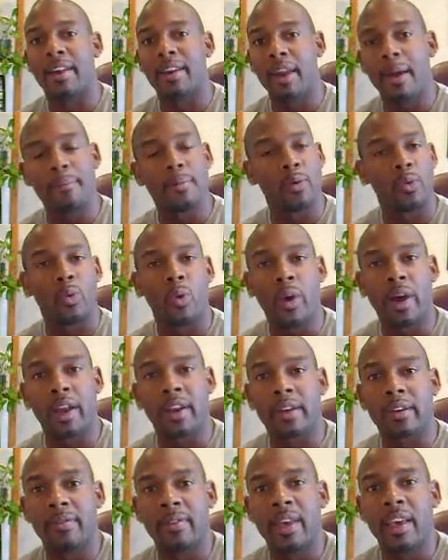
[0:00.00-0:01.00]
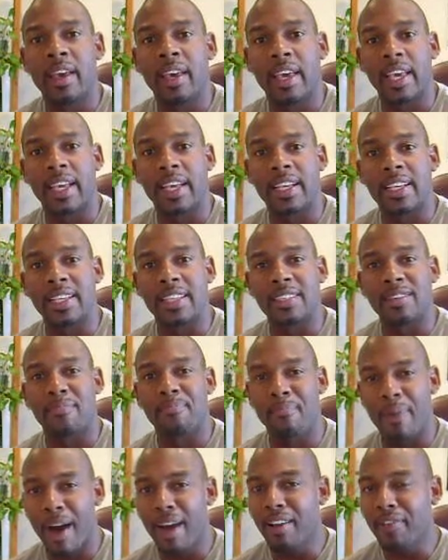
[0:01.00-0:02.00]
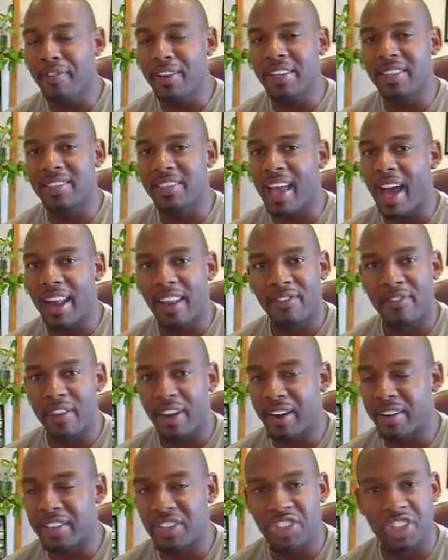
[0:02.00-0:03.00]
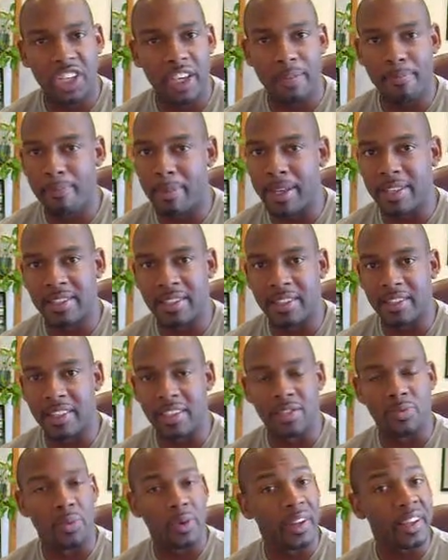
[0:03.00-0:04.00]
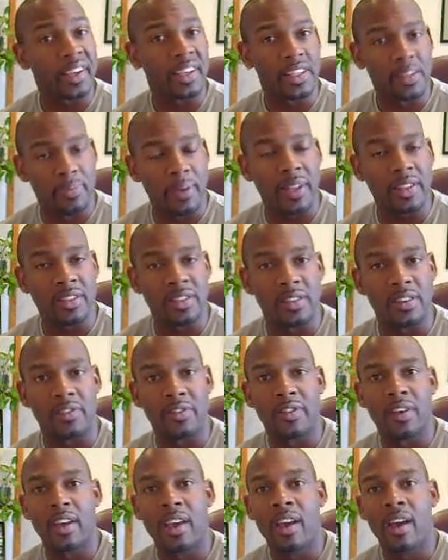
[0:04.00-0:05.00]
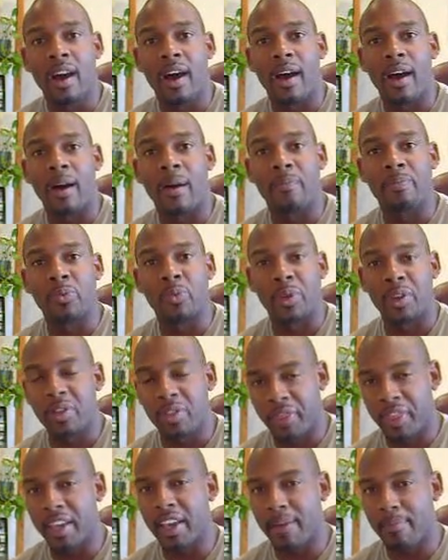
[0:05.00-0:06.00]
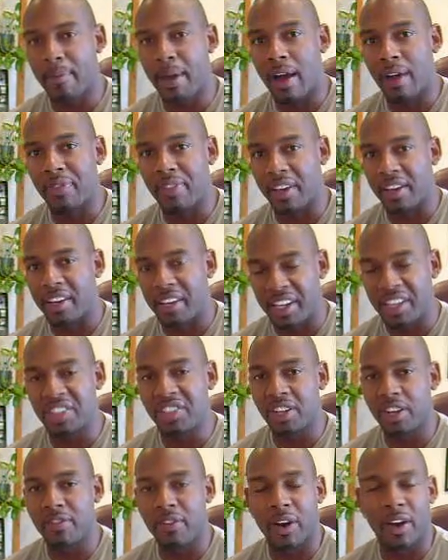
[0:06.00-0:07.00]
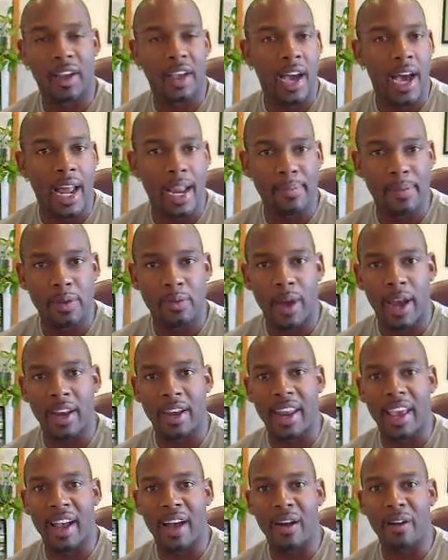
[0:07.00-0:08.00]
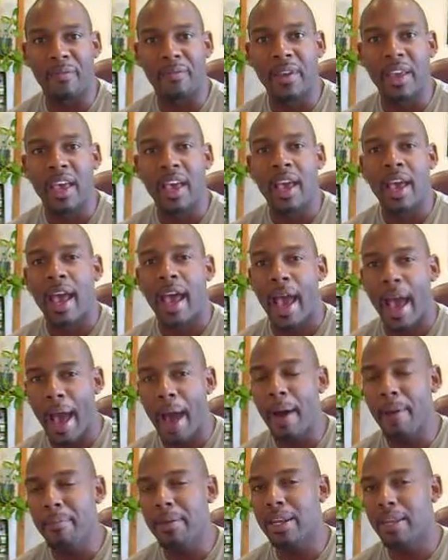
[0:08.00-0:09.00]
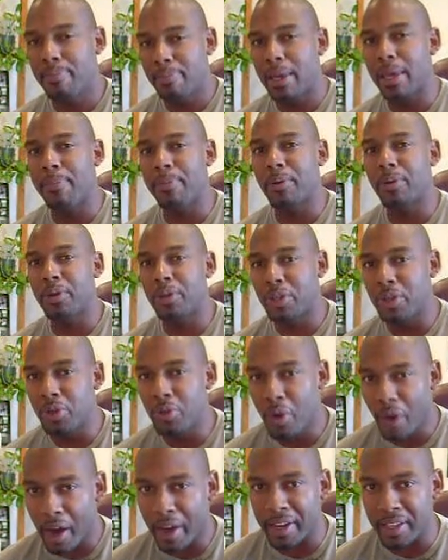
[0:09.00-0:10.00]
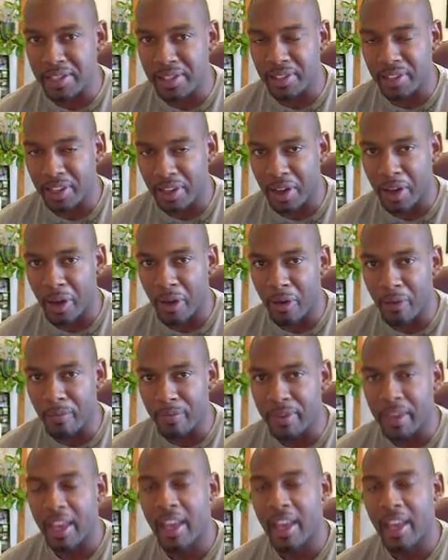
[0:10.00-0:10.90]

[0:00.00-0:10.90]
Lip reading: Number one is Monavie is not a very cheap business. It's really expensive. When you think about the condition of our economy right now, how many people do you honestly know